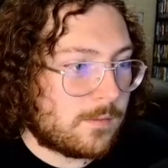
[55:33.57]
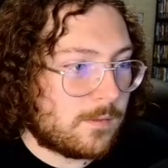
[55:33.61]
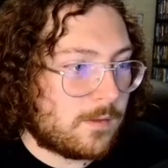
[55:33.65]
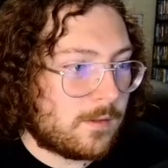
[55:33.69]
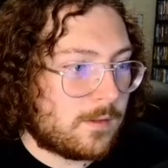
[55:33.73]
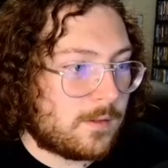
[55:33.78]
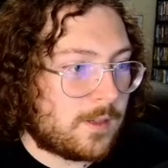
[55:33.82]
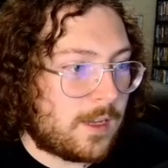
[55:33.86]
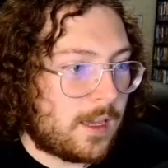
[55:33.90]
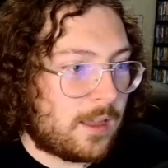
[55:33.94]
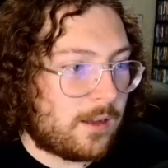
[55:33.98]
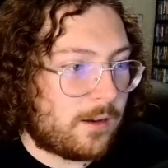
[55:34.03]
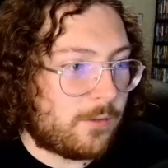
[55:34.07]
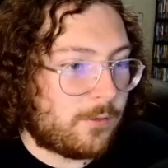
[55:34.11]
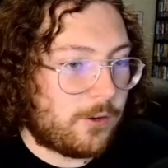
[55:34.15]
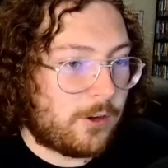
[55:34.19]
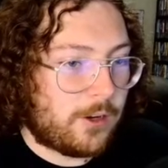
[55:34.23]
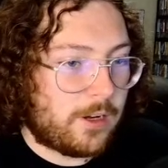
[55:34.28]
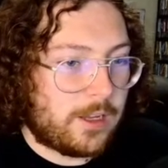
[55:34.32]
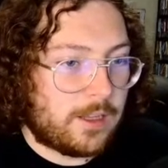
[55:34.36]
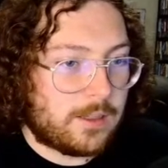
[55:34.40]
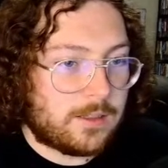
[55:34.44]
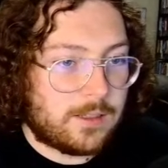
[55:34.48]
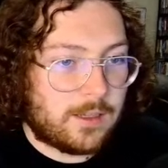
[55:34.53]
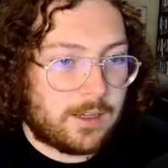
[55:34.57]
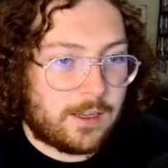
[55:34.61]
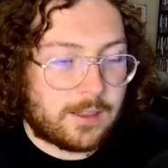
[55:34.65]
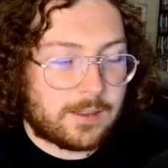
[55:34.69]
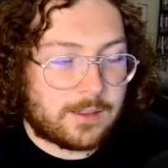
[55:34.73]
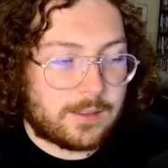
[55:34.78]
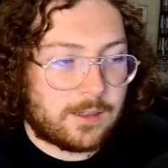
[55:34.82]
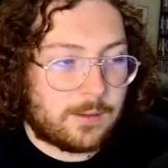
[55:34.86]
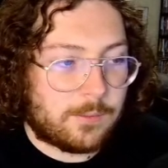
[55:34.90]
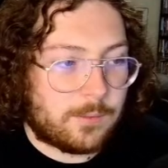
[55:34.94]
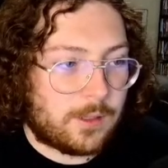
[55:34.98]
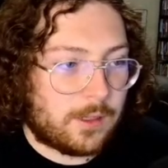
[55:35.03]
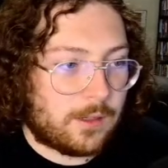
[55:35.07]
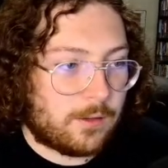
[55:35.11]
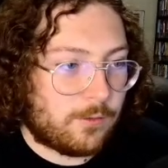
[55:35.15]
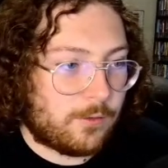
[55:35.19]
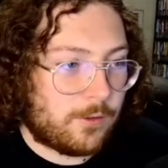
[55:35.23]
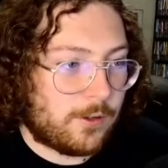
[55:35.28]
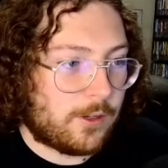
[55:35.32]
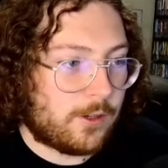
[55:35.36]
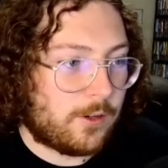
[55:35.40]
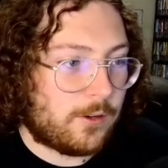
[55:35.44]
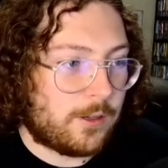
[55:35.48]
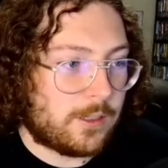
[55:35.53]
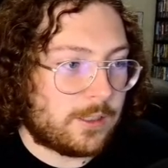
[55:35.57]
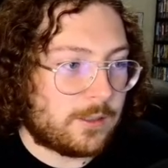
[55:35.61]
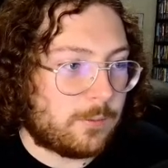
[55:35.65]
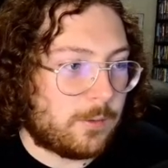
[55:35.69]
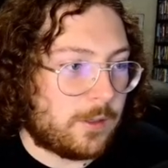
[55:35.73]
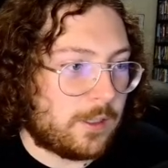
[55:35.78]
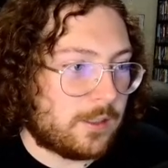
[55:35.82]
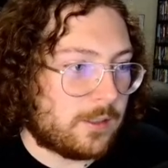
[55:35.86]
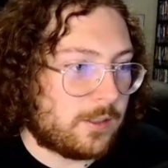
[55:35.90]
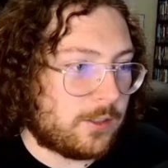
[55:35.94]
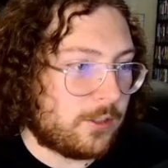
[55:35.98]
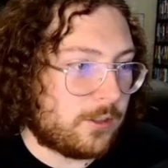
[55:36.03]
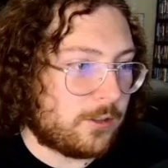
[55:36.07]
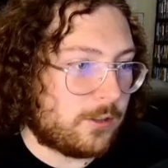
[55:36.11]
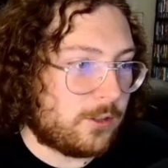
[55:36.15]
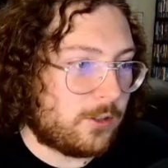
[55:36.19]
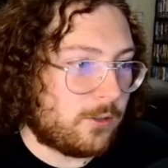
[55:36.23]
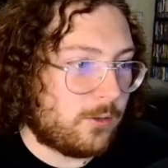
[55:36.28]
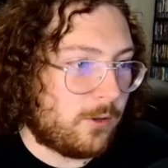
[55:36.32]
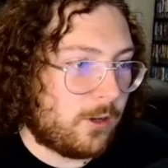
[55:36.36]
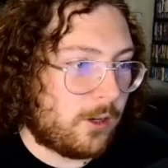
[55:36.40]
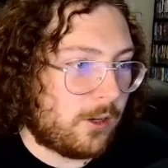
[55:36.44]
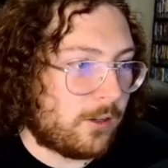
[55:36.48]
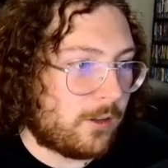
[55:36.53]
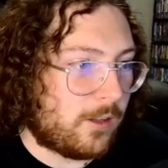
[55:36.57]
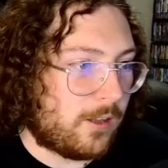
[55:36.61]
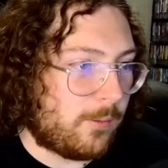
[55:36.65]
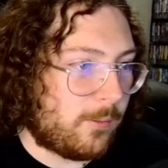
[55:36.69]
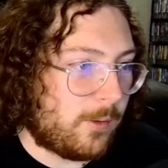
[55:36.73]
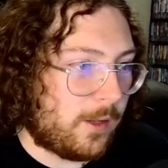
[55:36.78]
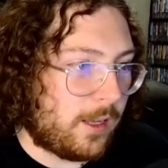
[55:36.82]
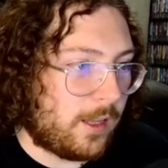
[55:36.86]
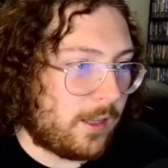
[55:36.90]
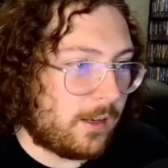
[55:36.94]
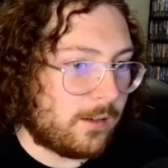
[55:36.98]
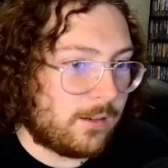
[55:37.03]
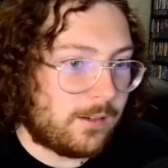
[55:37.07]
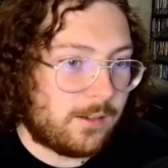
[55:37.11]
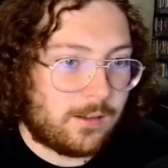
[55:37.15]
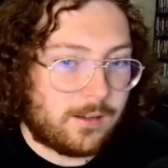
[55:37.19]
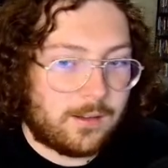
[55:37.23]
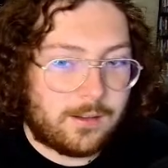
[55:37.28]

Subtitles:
Tyler, if you're hinting at something for Christmas, you're too early, man.